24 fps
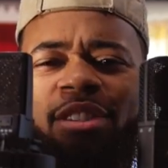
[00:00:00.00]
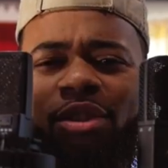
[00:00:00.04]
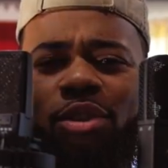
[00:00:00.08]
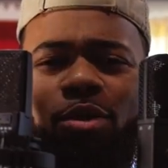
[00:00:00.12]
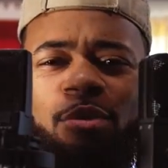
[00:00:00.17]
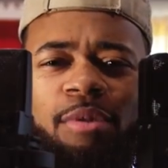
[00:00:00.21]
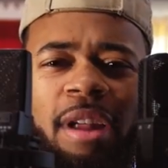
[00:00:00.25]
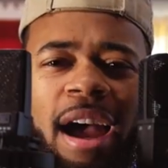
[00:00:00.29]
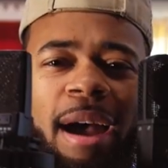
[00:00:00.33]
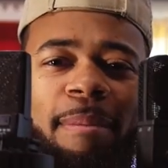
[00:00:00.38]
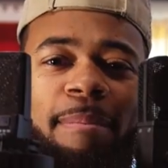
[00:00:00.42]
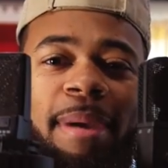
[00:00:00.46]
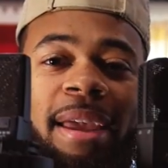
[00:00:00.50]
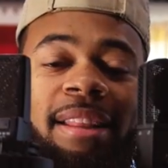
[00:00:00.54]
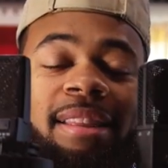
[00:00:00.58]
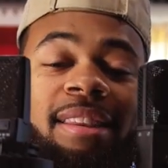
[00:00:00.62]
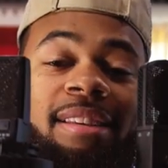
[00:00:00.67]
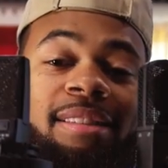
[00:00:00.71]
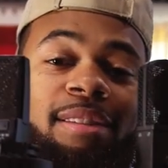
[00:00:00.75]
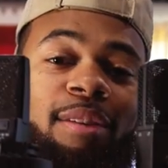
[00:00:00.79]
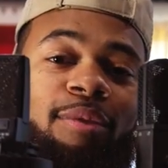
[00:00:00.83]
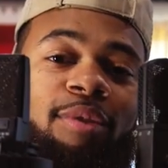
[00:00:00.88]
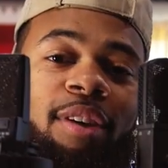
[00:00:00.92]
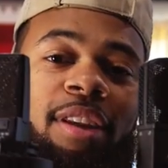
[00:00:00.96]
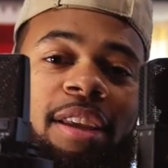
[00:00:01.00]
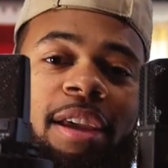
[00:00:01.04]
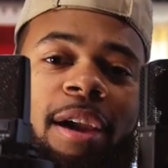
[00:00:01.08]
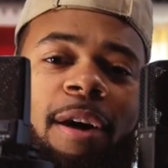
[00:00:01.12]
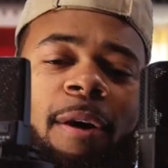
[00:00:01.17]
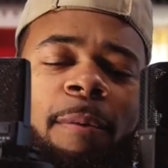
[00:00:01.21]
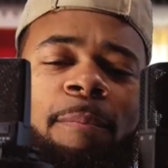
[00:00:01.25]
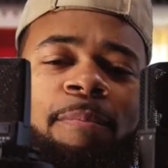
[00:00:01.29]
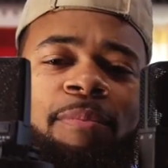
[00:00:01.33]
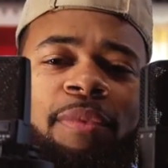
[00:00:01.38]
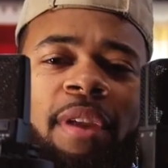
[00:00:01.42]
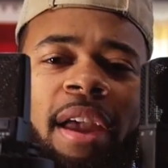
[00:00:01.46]
Do not make this a
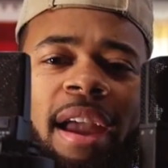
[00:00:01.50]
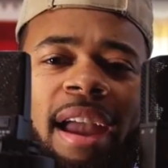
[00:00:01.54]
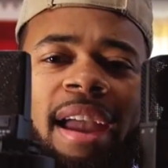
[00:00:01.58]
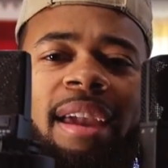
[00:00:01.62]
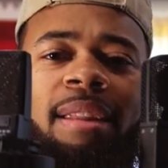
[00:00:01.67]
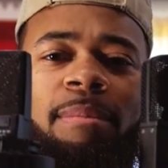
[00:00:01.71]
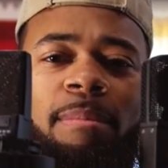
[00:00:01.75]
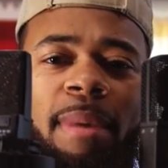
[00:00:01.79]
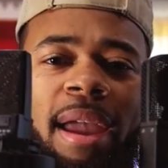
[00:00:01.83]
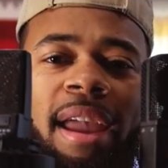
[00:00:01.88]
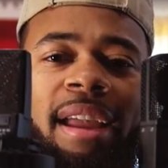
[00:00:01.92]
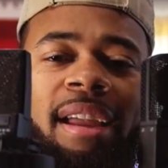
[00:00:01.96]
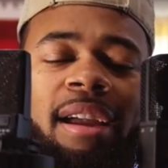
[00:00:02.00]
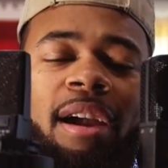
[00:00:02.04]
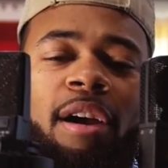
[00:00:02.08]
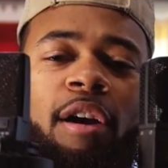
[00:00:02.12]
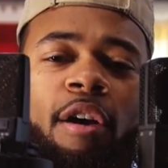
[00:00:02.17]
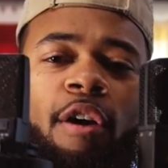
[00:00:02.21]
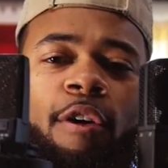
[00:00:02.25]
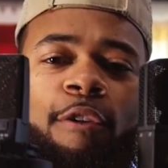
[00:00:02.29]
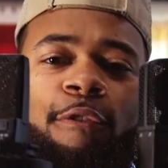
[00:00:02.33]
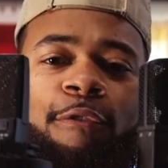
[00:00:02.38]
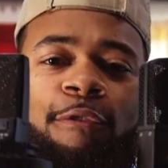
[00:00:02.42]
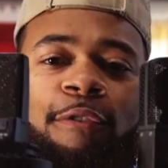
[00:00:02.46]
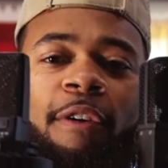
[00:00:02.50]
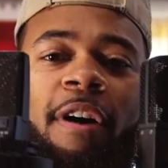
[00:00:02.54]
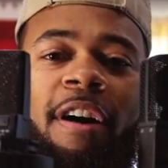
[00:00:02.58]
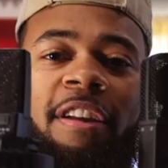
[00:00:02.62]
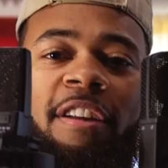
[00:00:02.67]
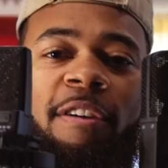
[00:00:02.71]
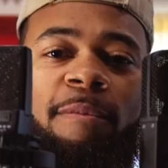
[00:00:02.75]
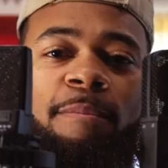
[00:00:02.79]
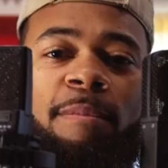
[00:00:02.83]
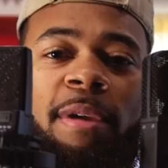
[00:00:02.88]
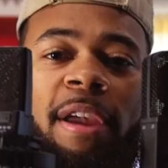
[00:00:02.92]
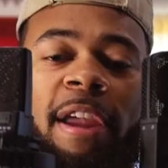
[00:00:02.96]
video and make fun
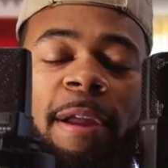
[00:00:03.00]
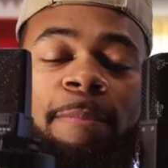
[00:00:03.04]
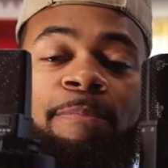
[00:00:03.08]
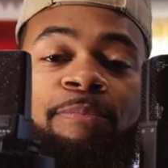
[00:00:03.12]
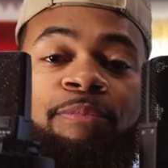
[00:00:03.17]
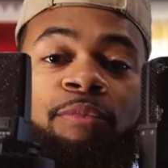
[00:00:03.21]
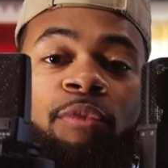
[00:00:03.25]
of me.